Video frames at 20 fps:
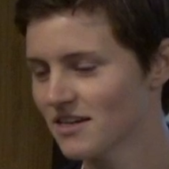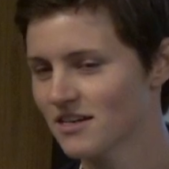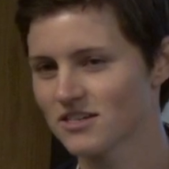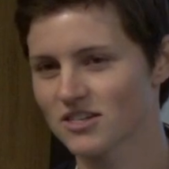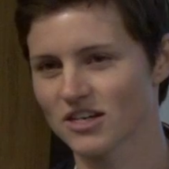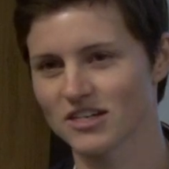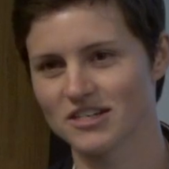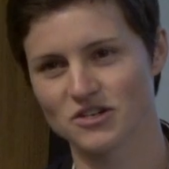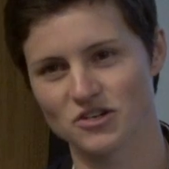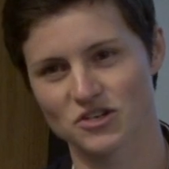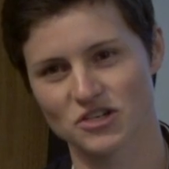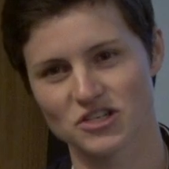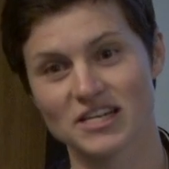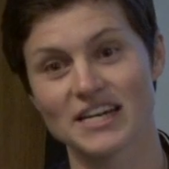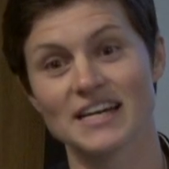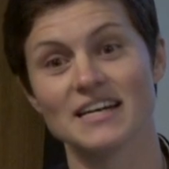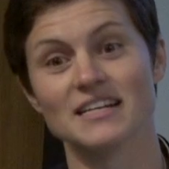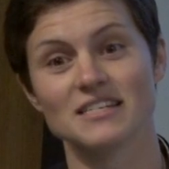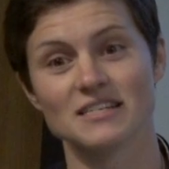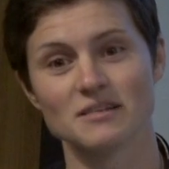to
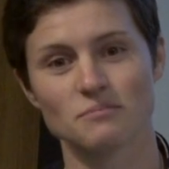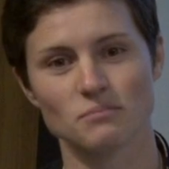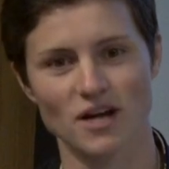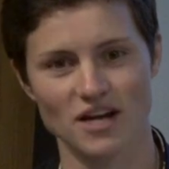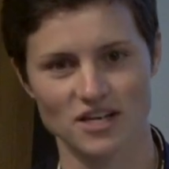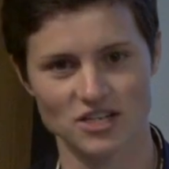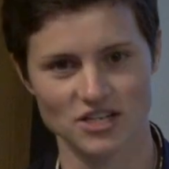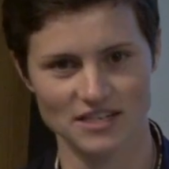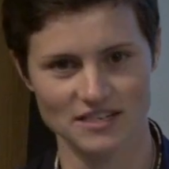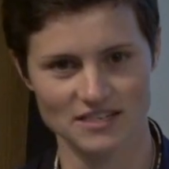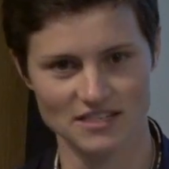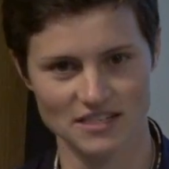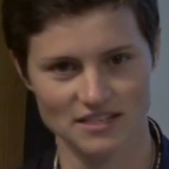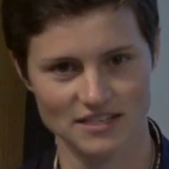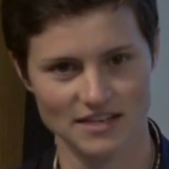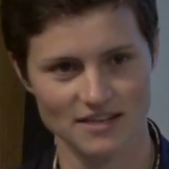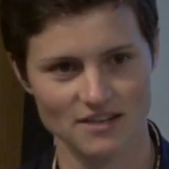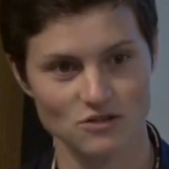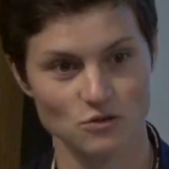understand blockchain in detail.